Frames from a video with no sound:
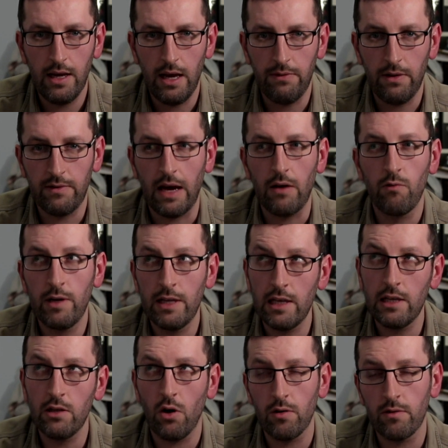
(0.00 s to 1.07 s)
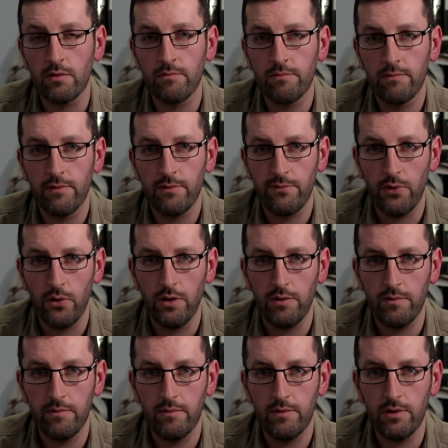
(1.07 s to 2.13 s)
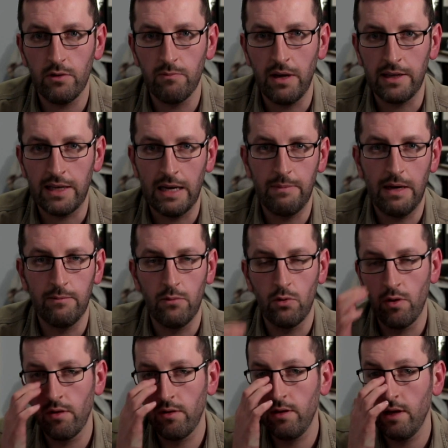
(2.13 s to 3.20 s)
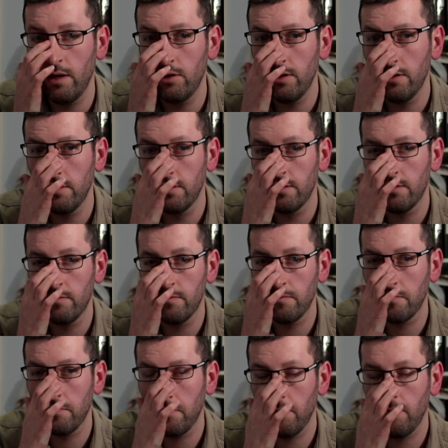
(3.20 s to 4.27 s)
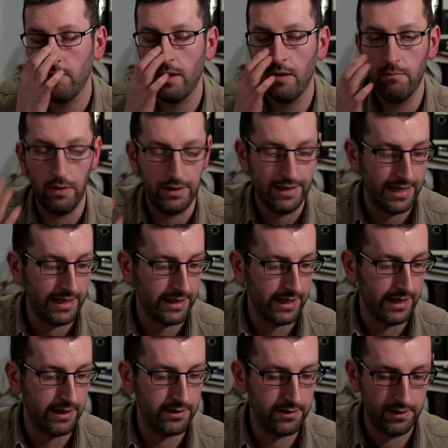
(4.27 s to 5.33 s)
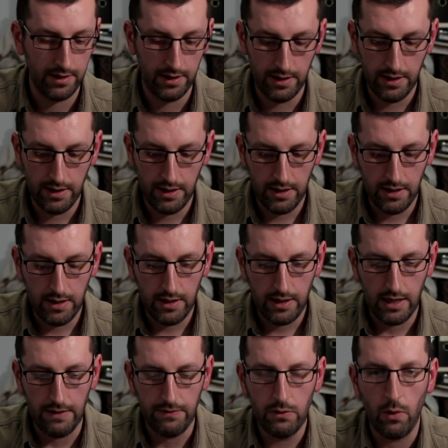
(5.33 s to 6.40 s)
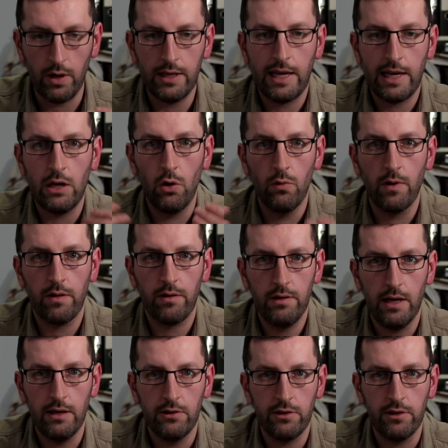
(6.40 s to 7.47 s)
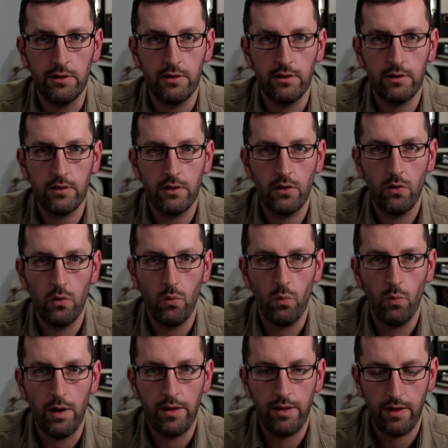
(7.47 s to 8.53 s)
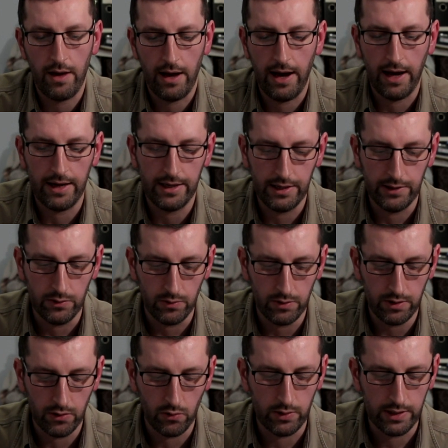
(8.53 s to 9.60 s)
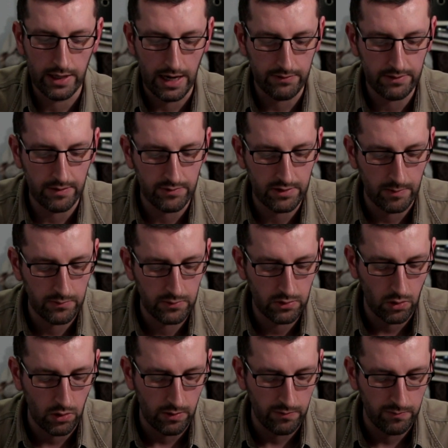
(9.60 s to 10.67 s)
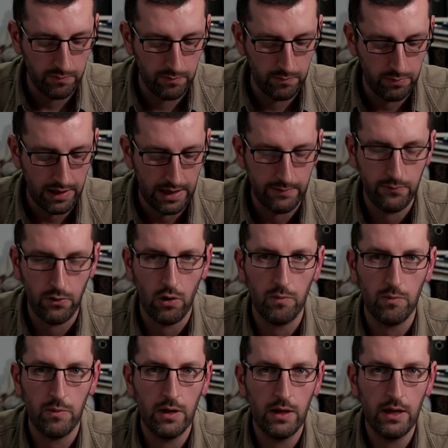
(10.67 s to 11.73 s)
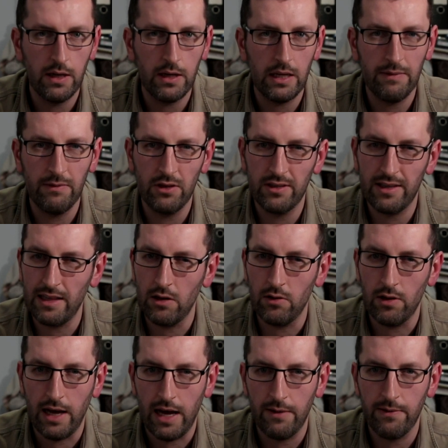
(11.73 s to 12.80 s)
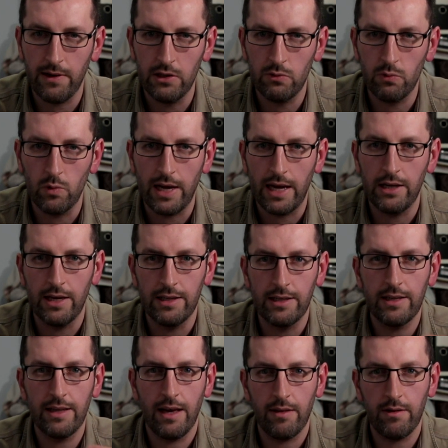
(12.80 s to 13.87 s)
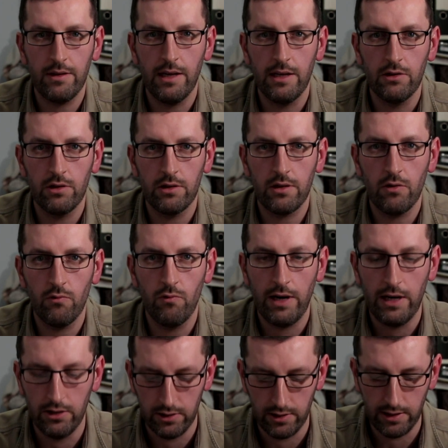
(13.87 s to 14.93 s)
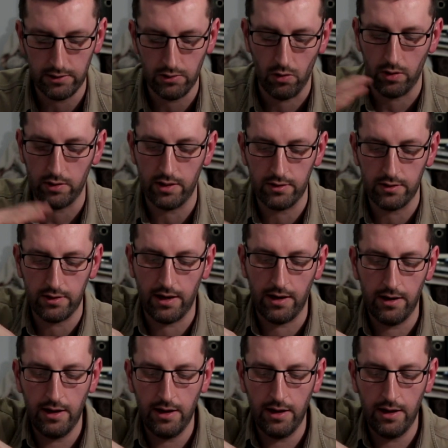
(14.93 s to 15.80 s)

If you've got a really long foot, you might get a bit more than 3 inches. But in any case, if you want to get over 3 inches with a high heel, you're going to have some sort of platform. Even just a little 1/2 inch will get you into that 3 inch range, as long as it's